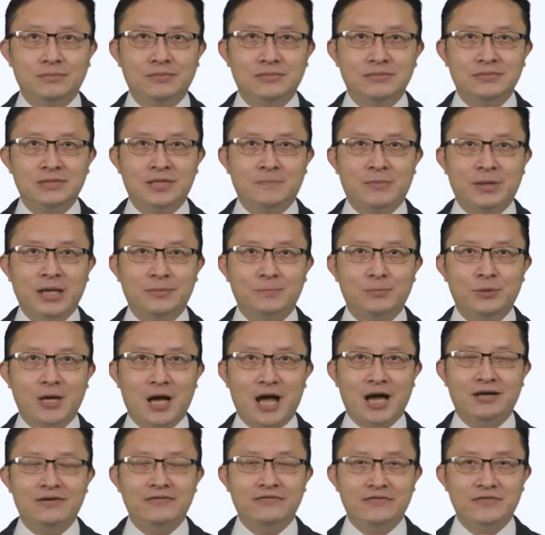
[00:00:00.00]
The big
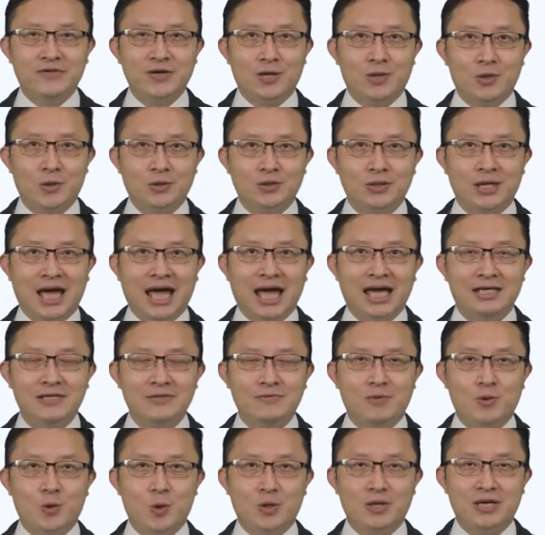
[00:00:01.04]
plot of freehold land of
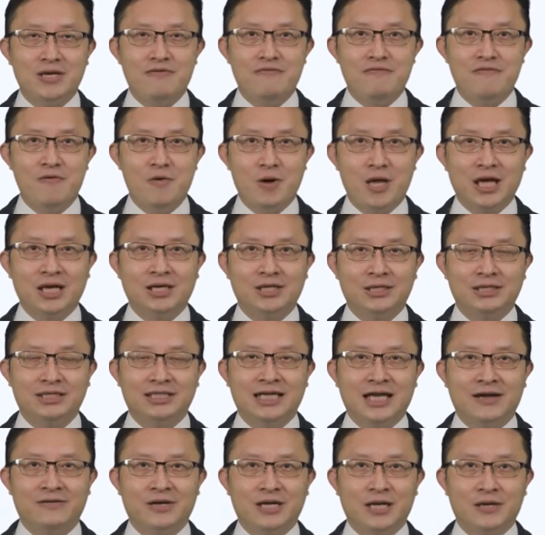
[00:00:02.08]
more than
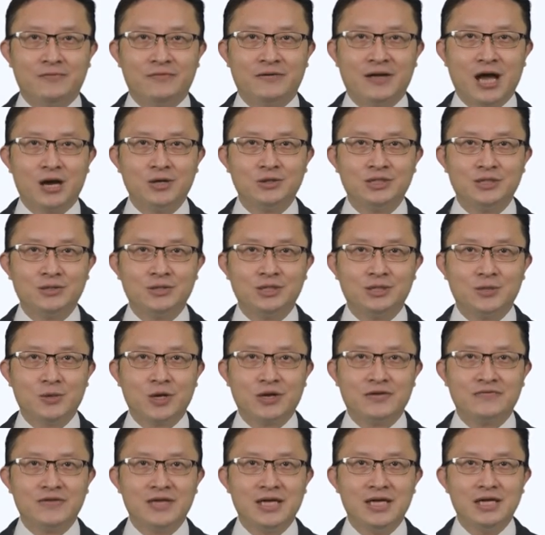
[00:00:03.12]
470,000
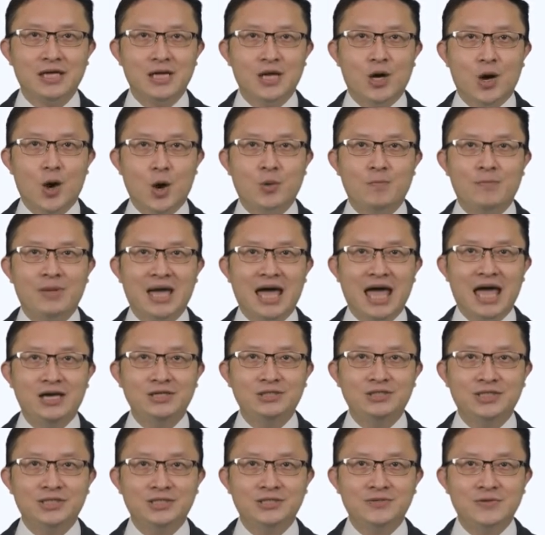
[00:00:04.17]
square feet only
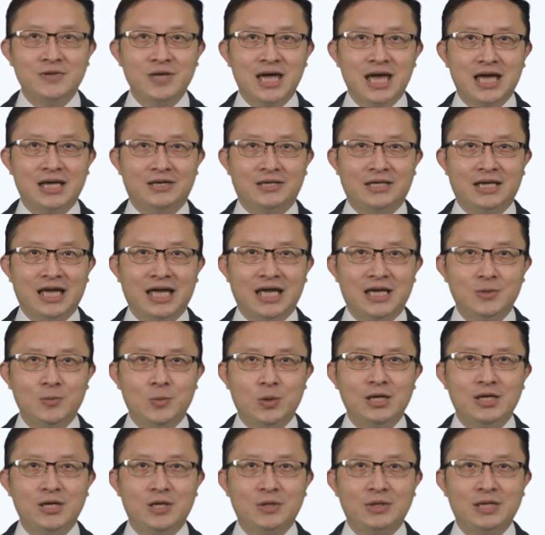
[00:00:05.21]
houses
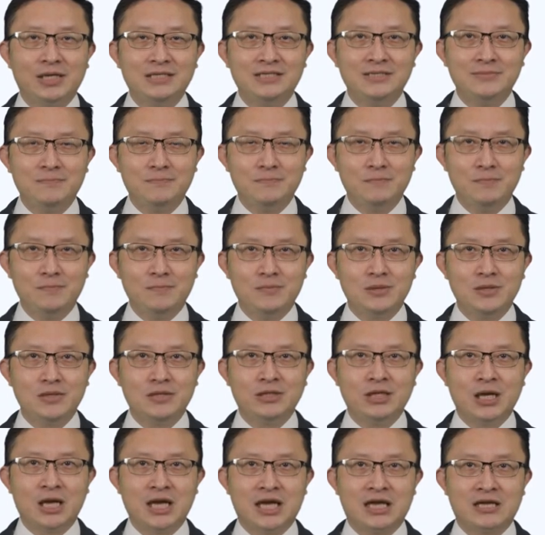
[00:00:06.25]
381 units.
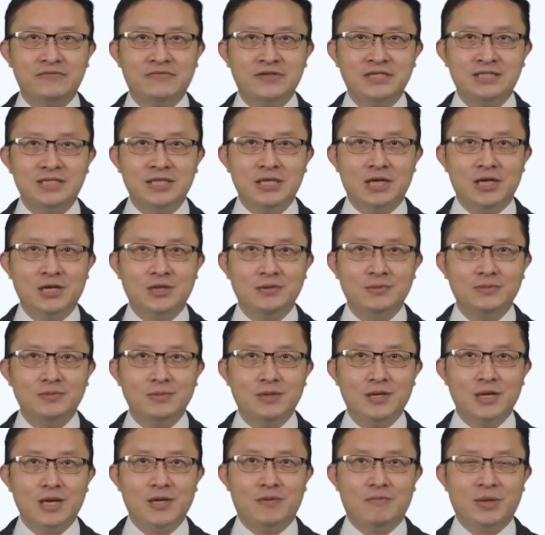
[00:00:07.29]
You need to visit here,
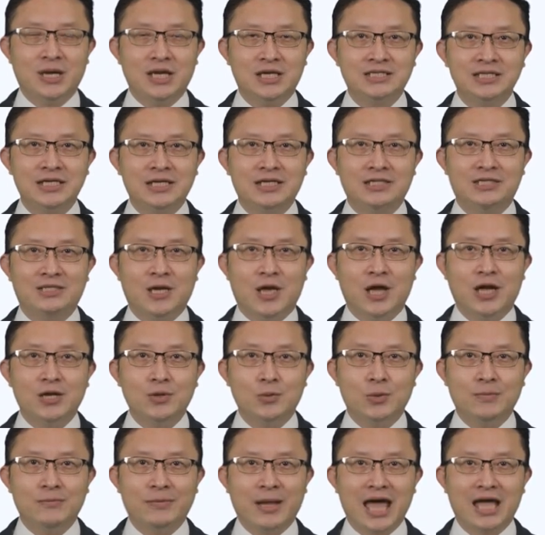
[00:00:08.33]
because it is hard
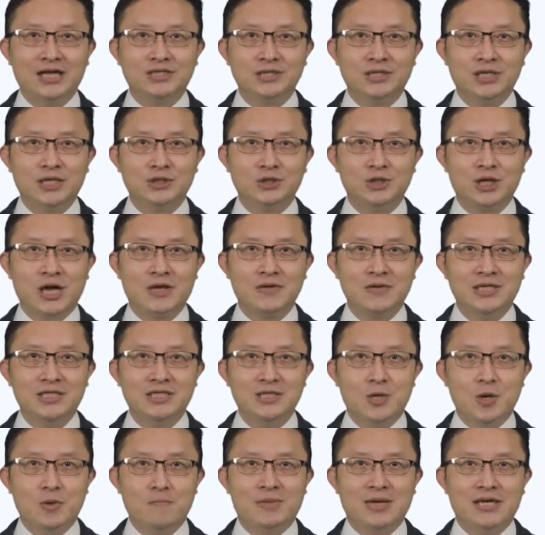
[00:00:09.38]
to imagine the generous
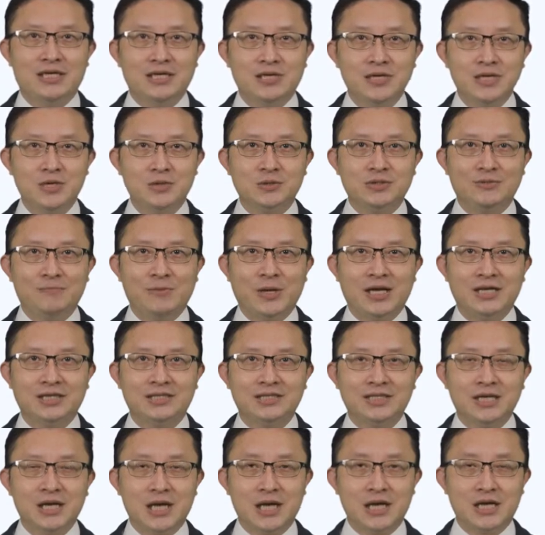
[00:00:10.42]
open communal
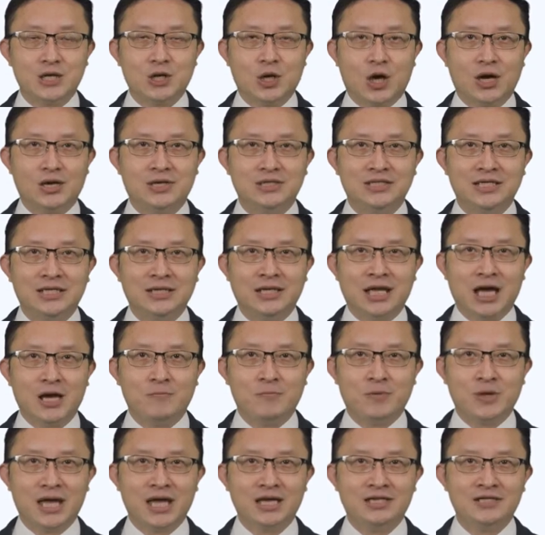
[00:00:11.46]
space, gardens and
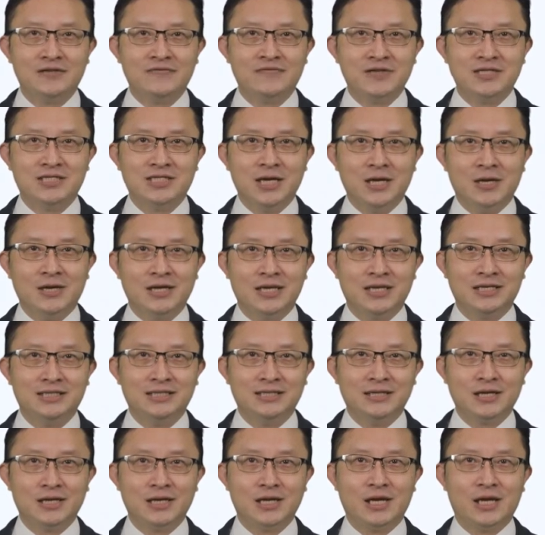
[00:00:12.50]
comprehensive facilities
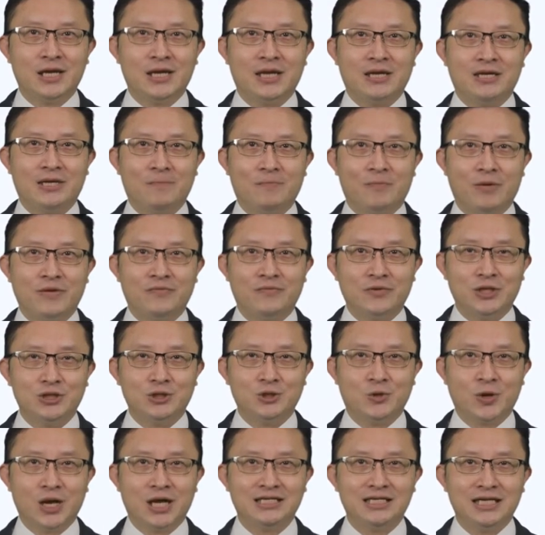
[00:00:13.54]
that the
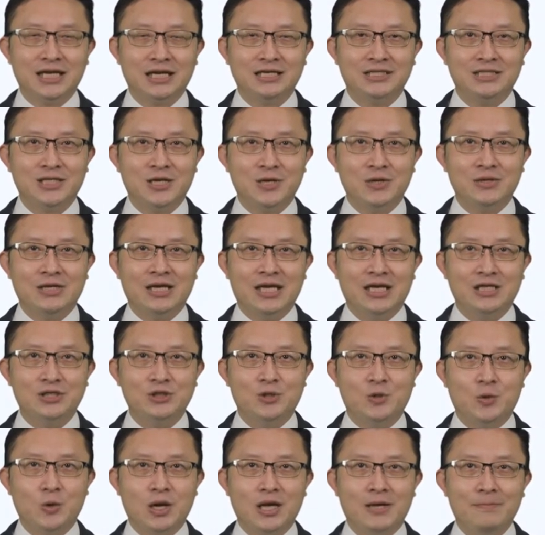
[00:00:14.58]
privileged residents here can
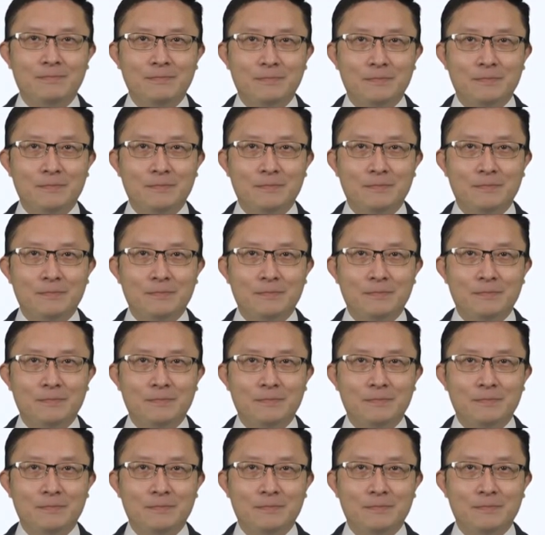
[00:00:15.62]
enjoy.